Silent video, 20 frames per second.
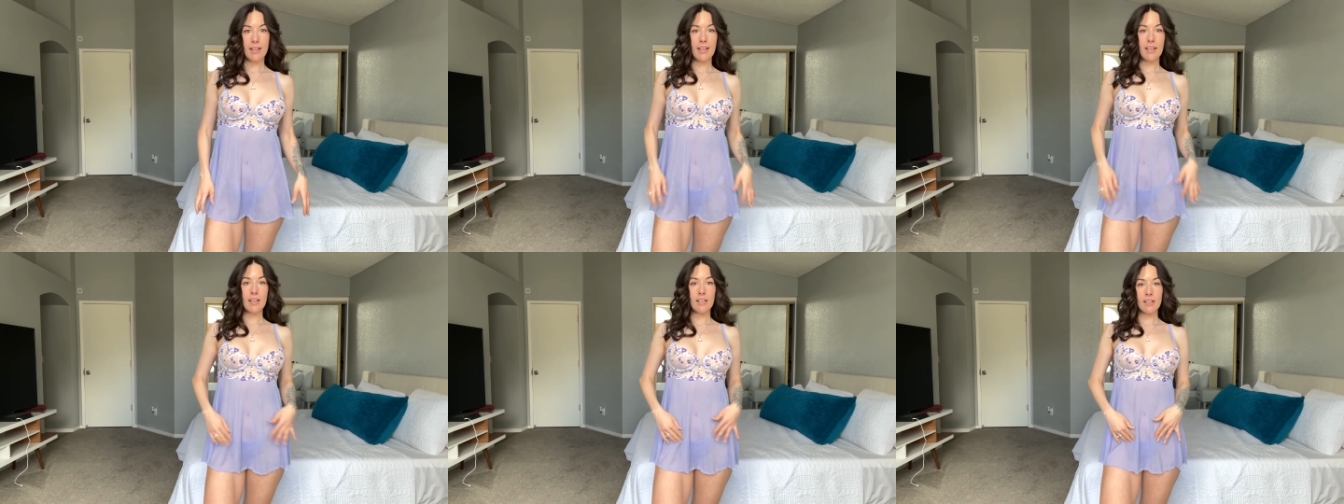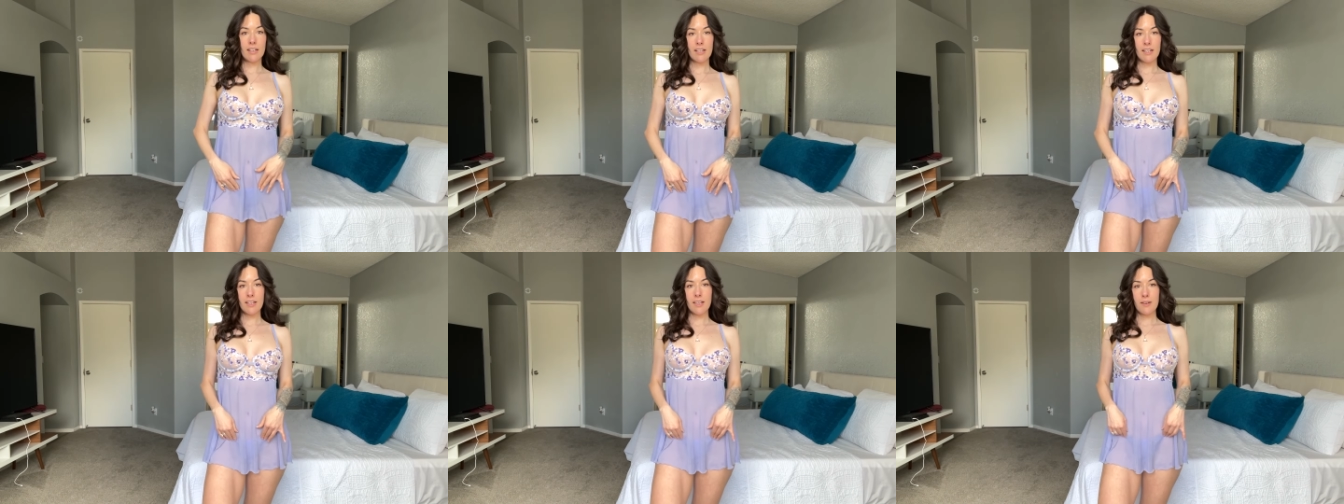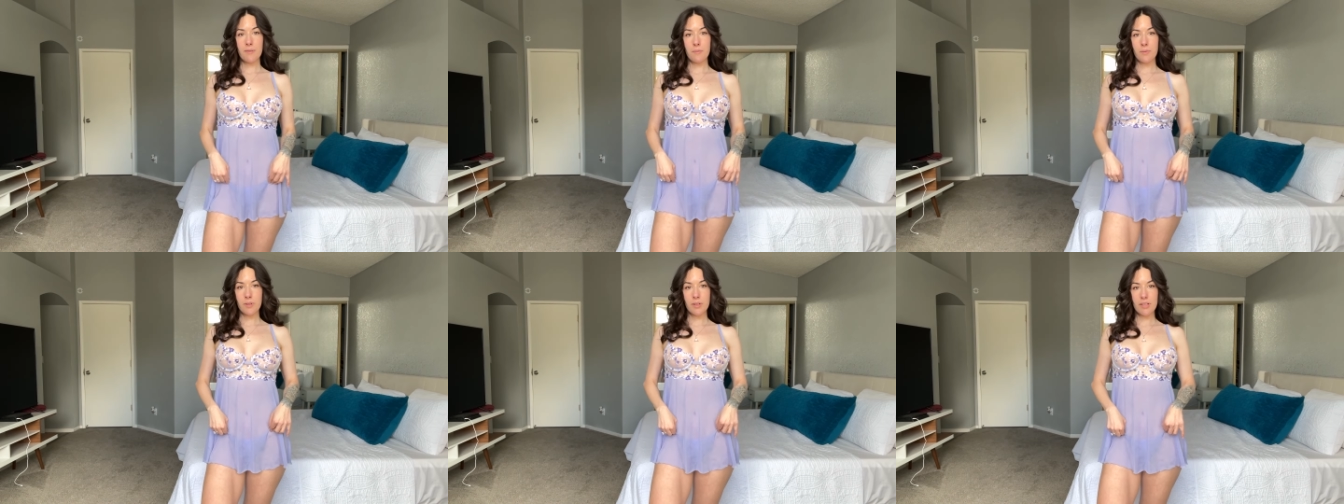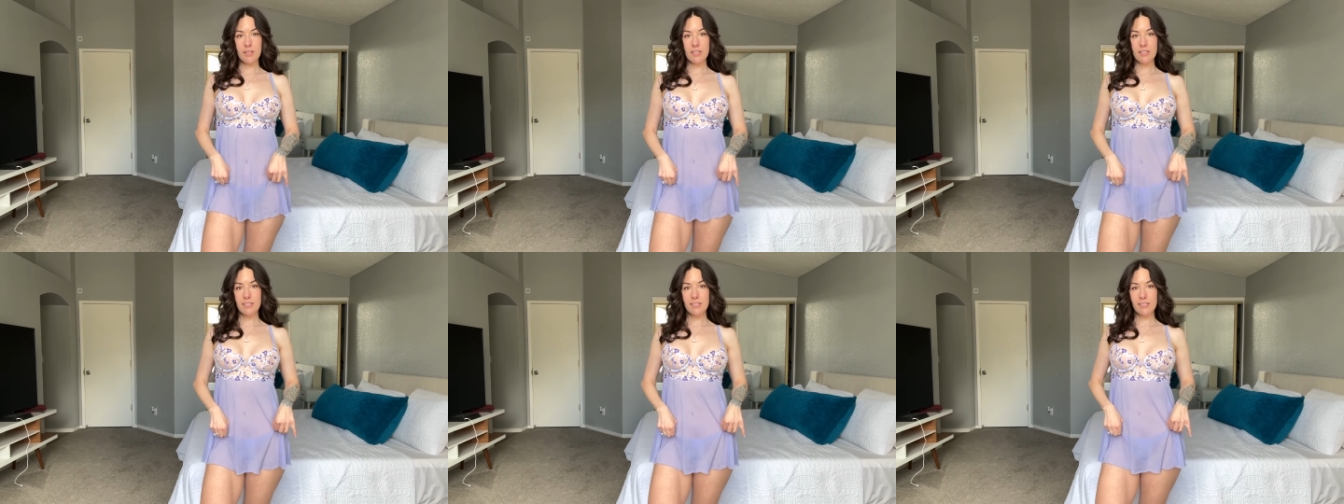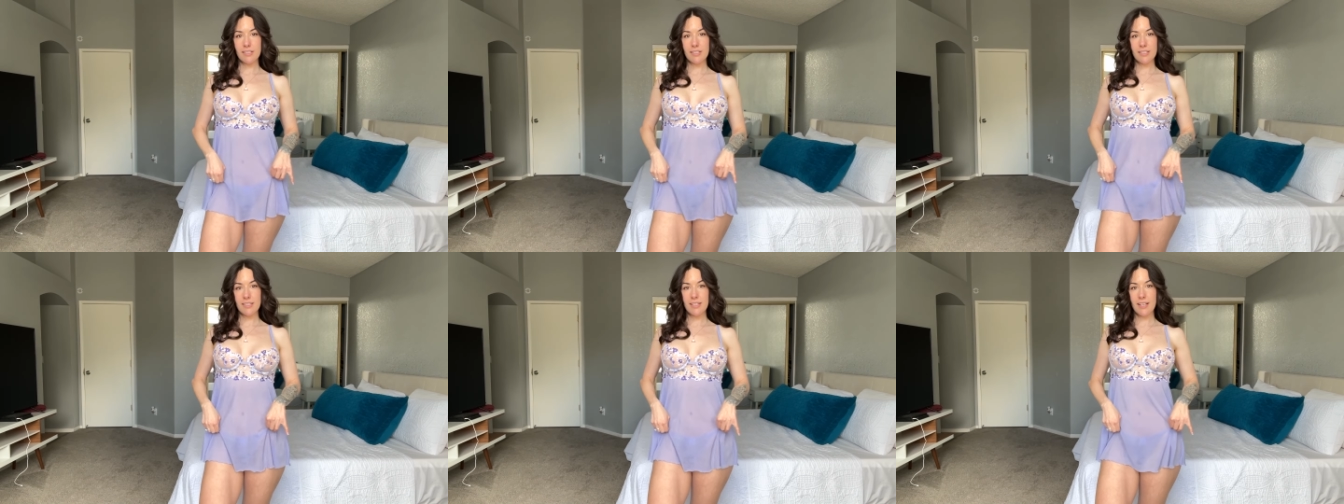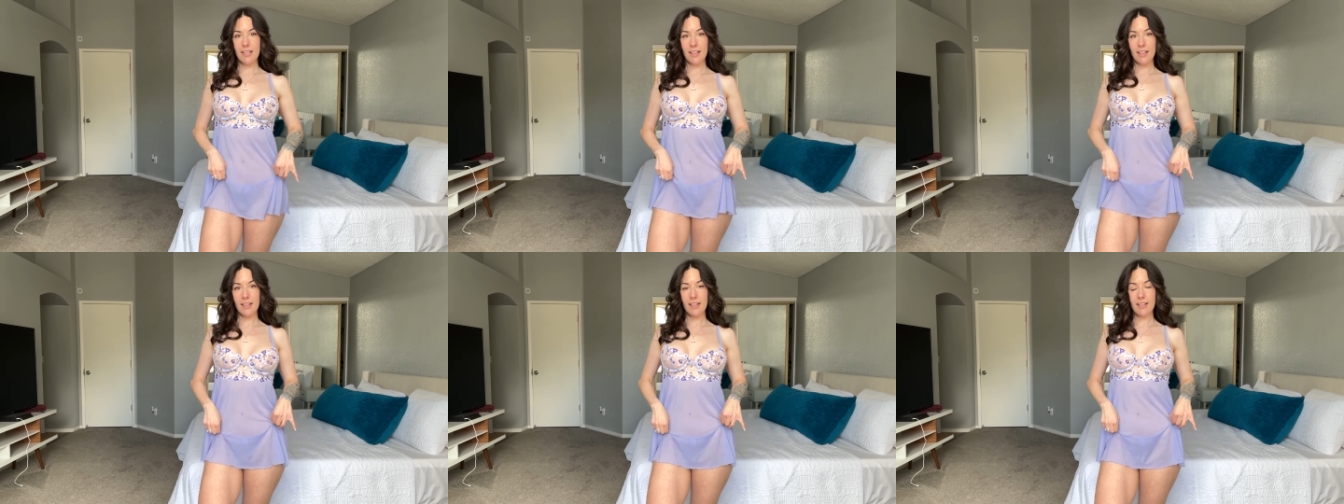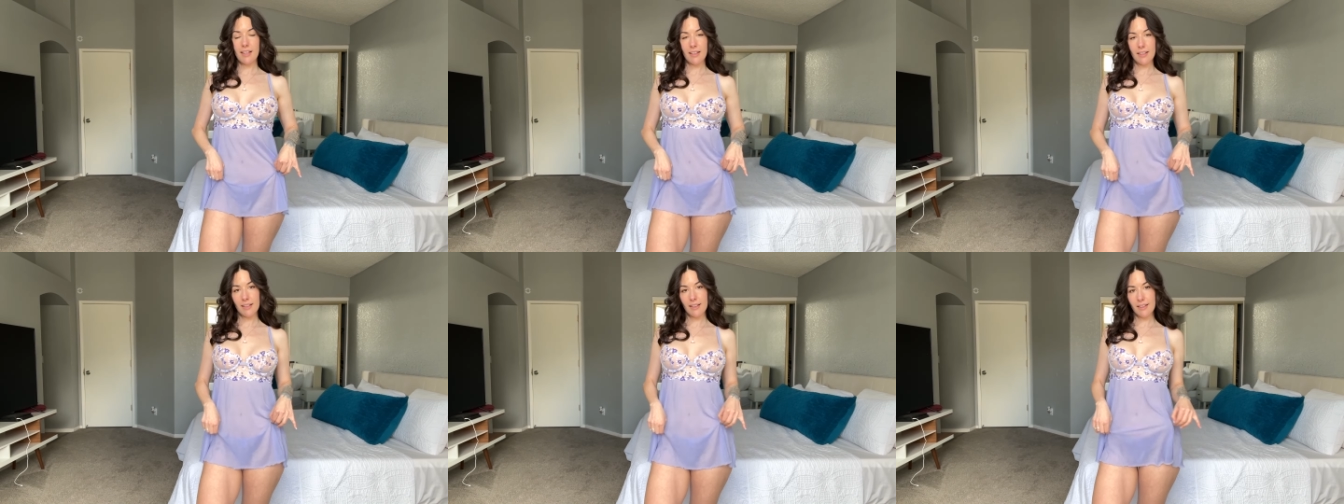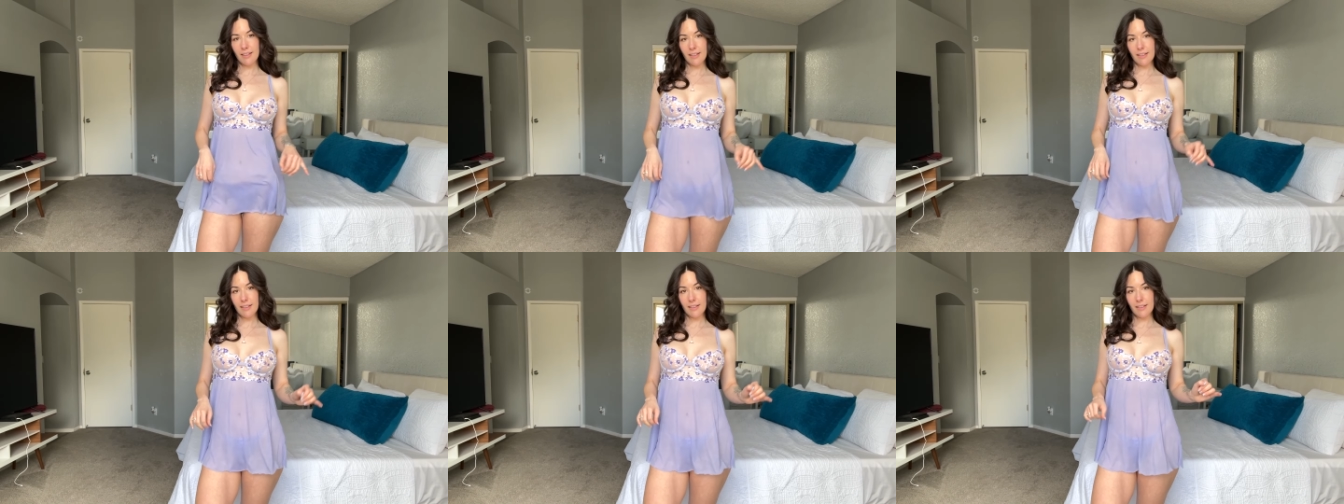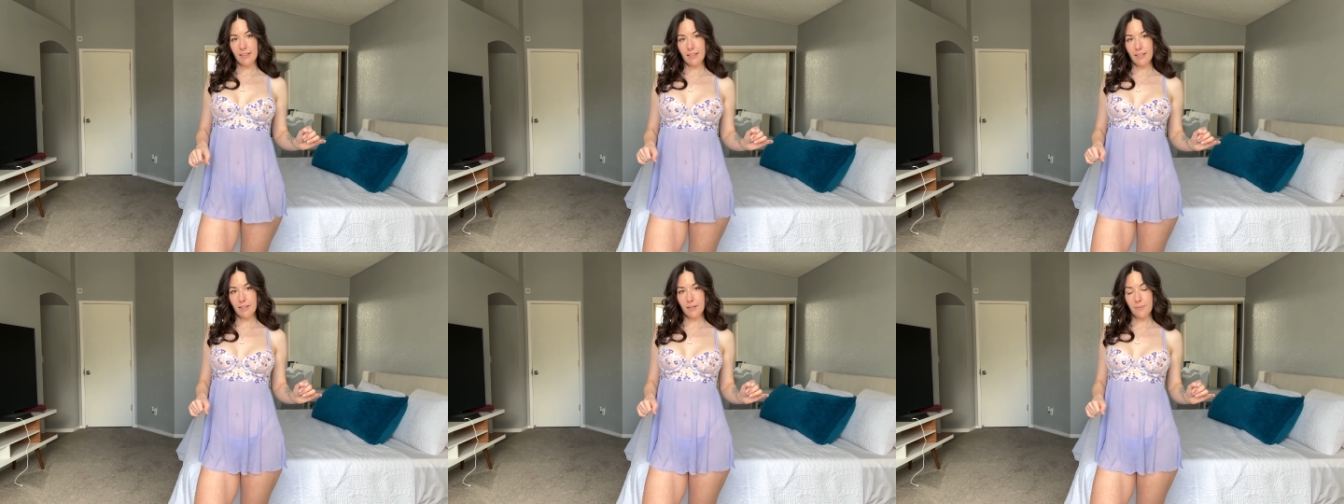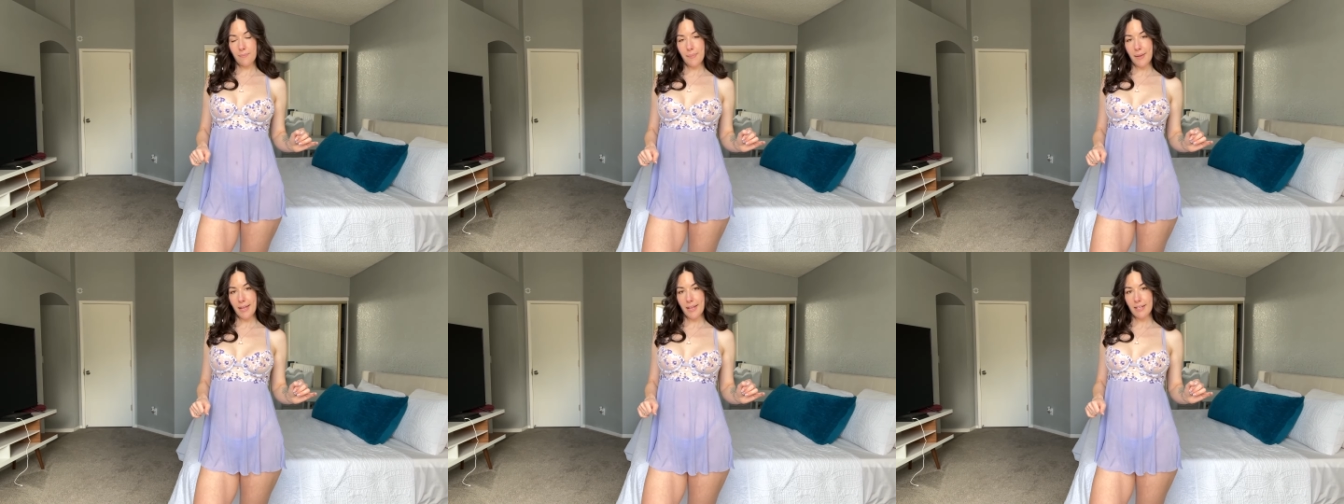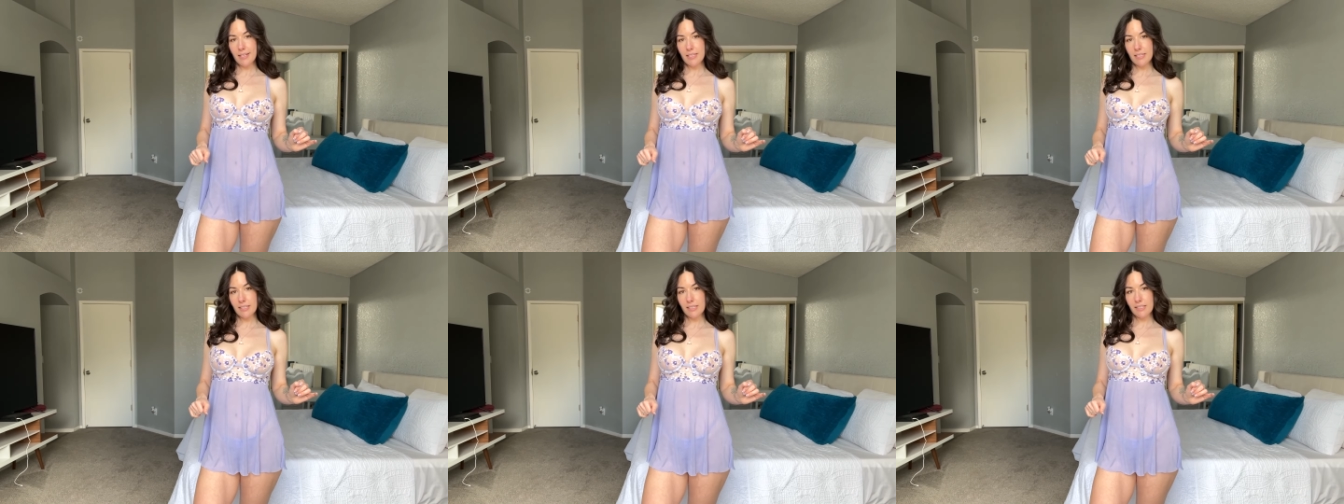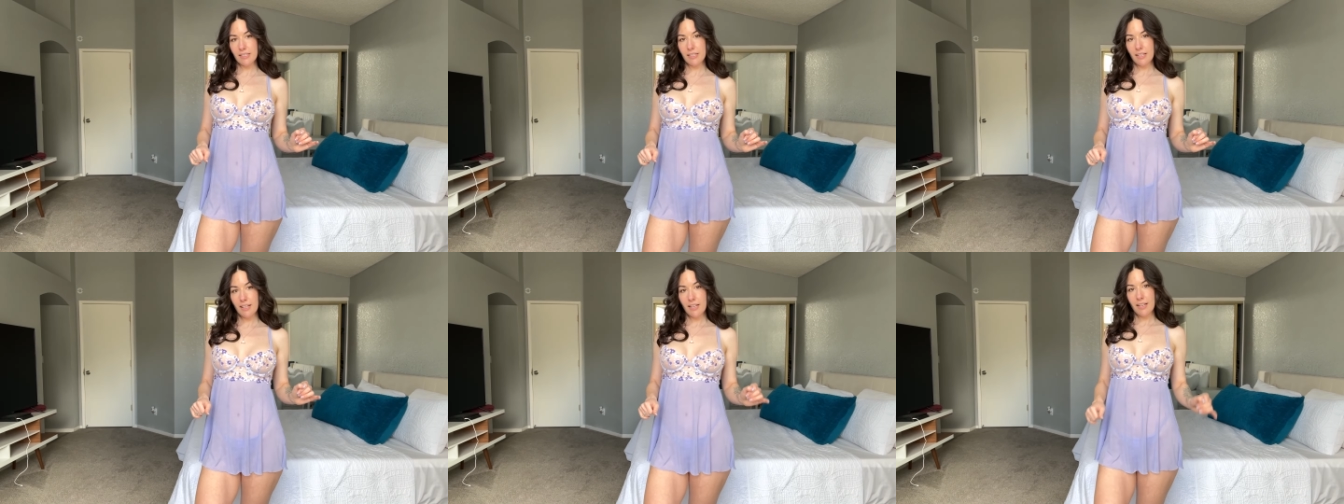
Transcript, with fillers: And it came with these little panties.